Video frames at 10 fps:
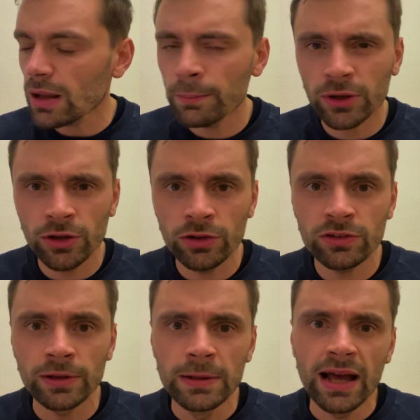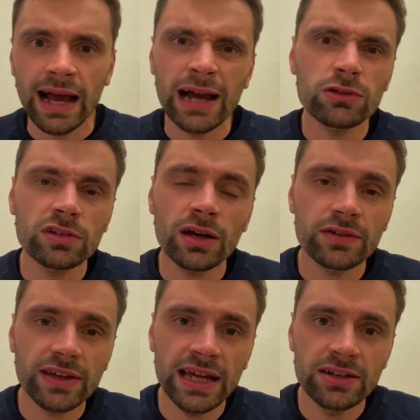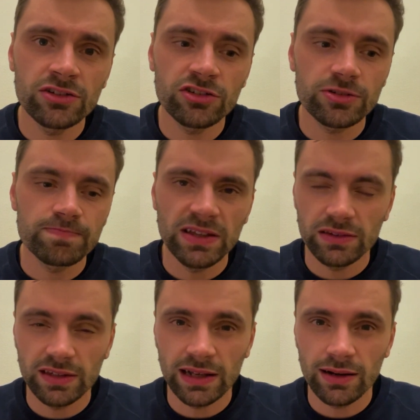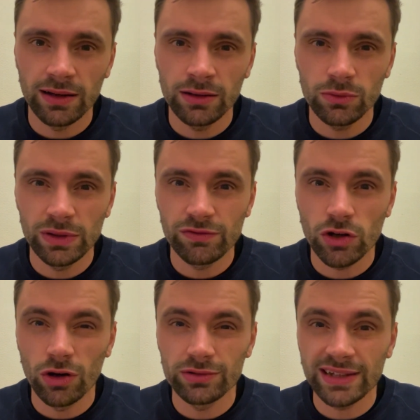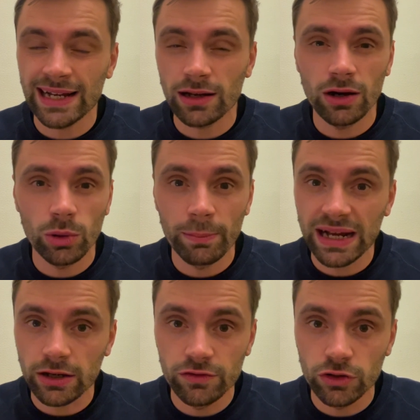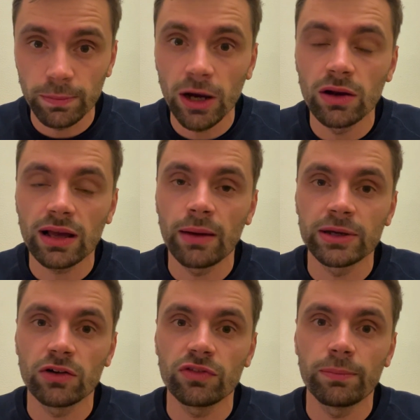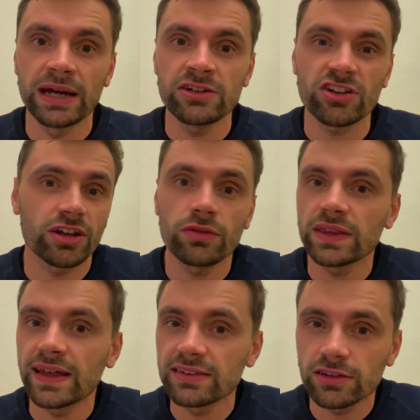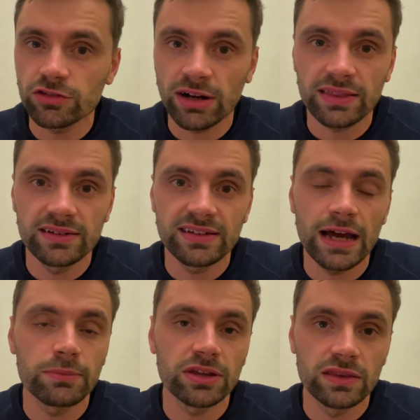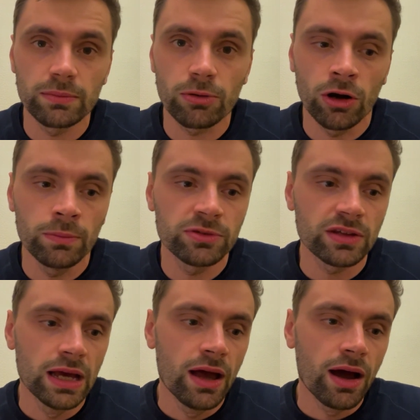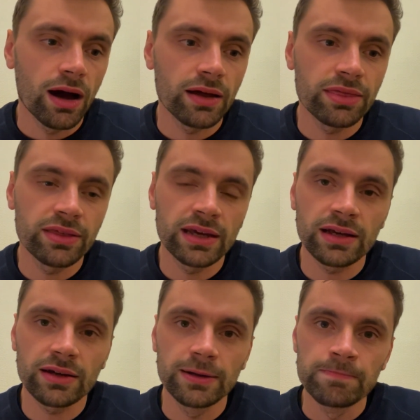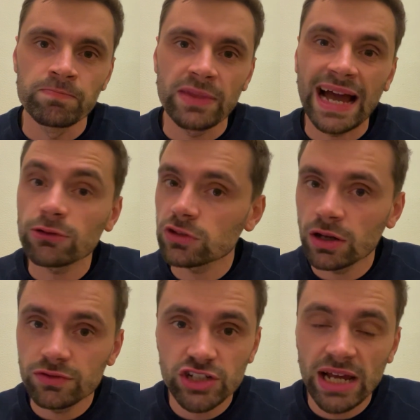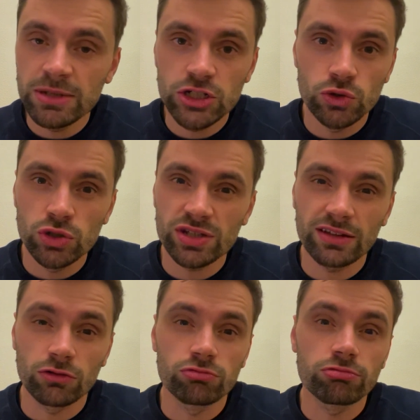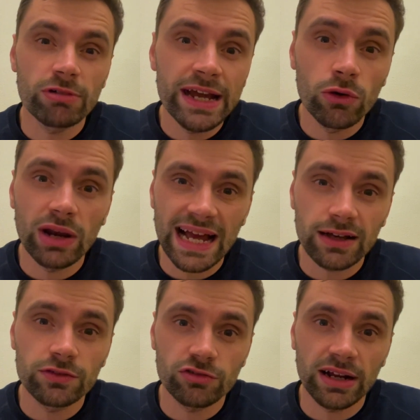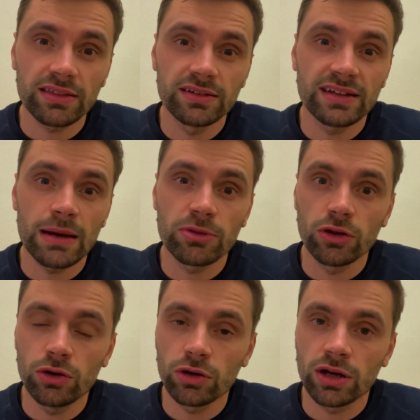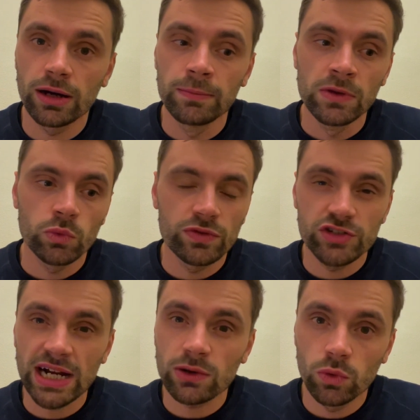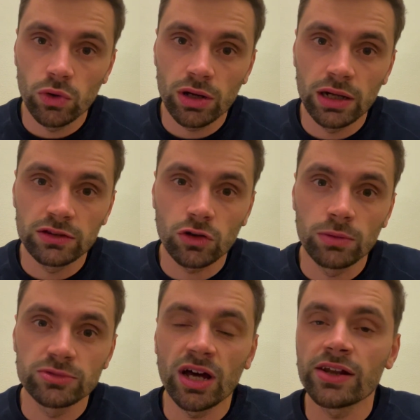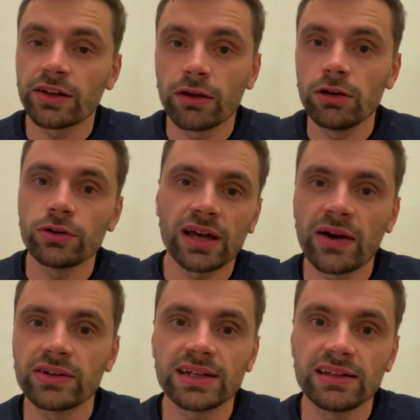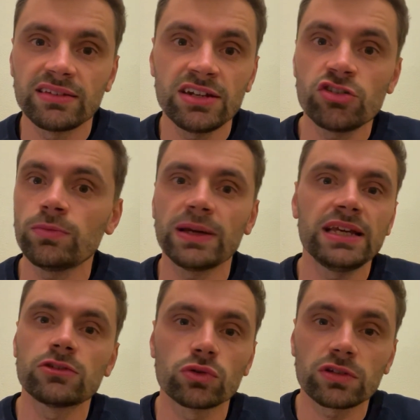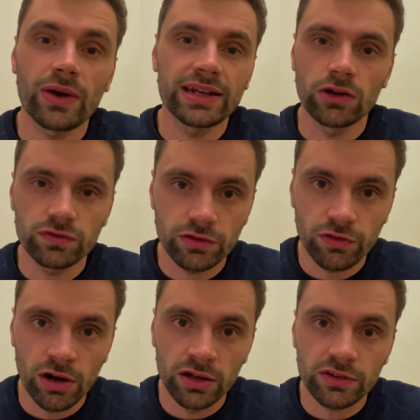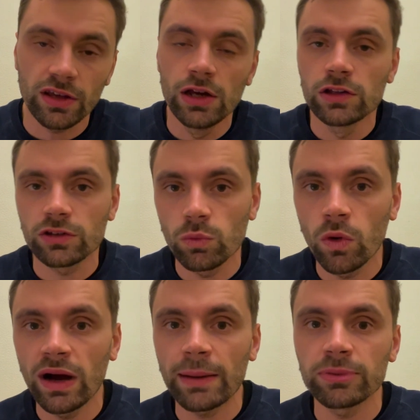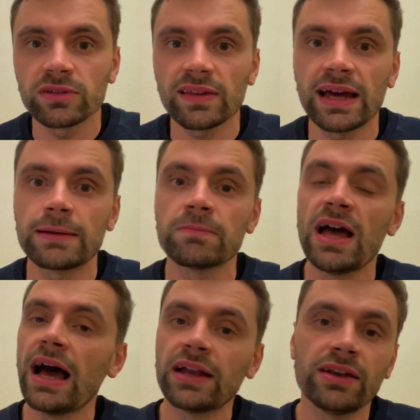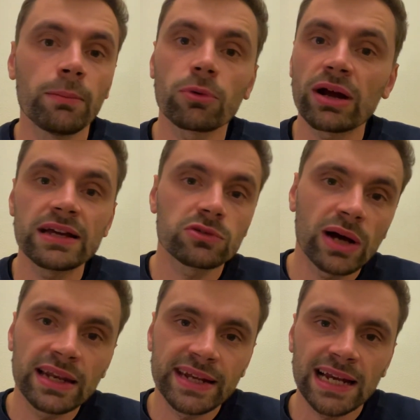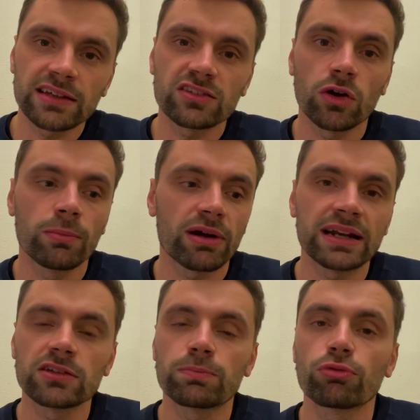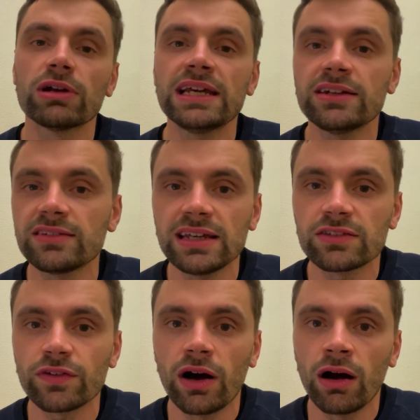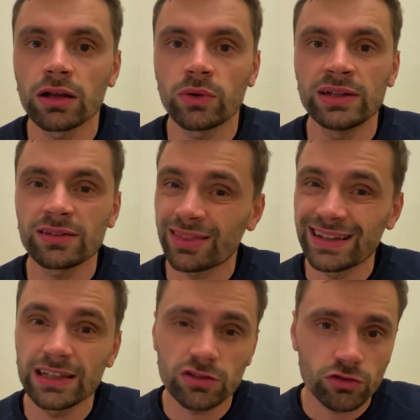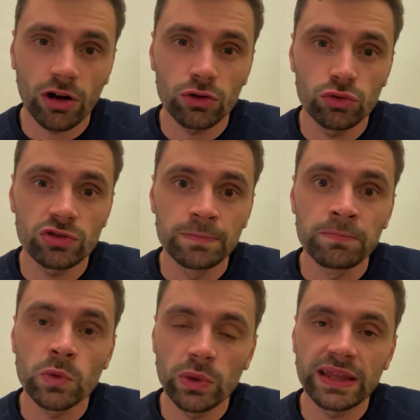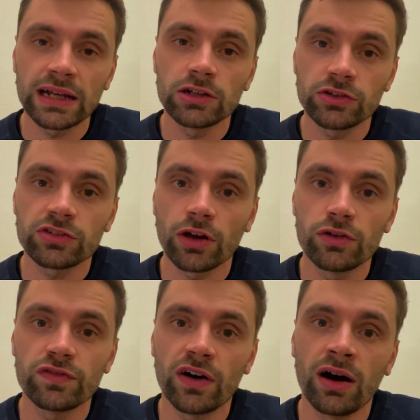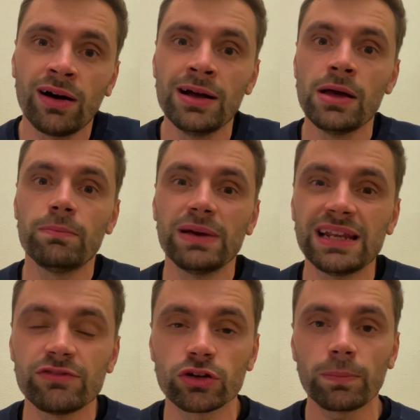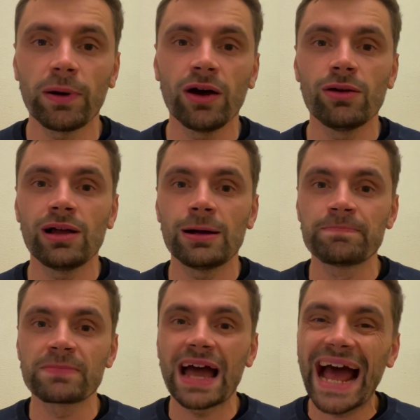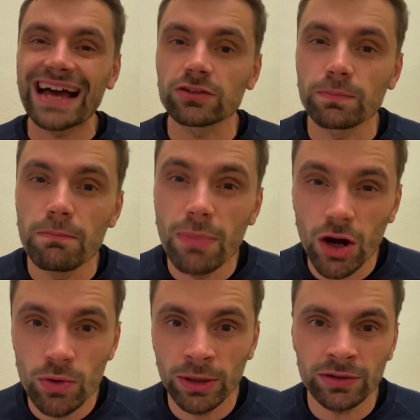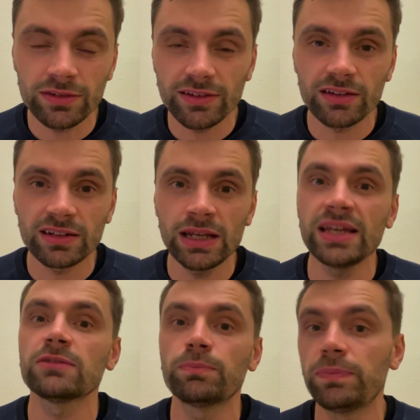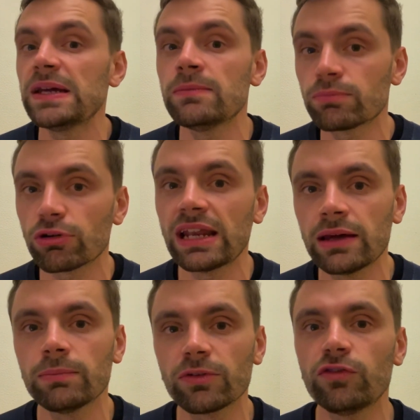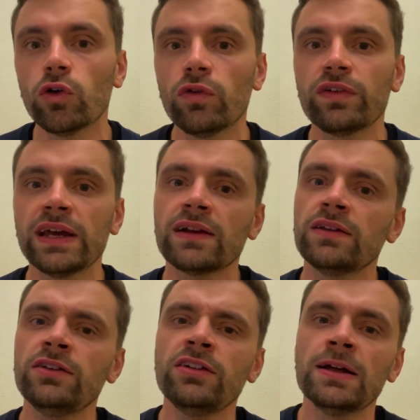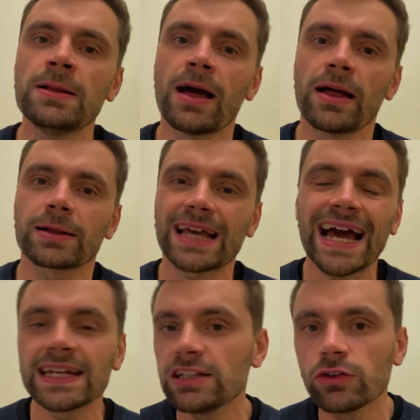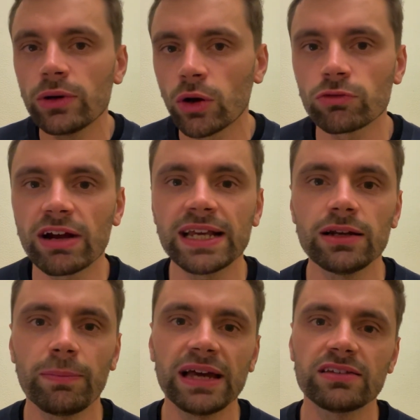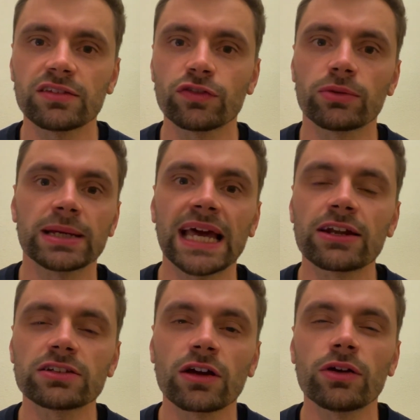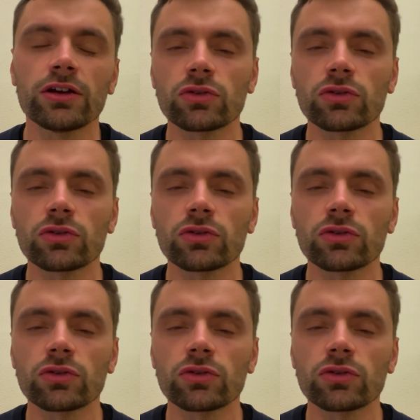Because outside of Genge and Sinclair, we've got Dan Cole and Mako Vunipola coming off the bench. I don't think there's the strength in depth in the props. I think outside of Jamie George, there's a real lack of strength in depth at hooker with Jack Walker and Tom Dunn. I know Luke Cowan-Dickie's injured, but he's also heading off to France. So what happens then? At number eight as well, in Alex Dombrandt, as brilliant as he is for Harlequins, I think he's struggled with England so far. Billy Vunipola has moments, doesn't he? He's been brilliant before for England. Can he do it on a regular basis for them again? I don't know.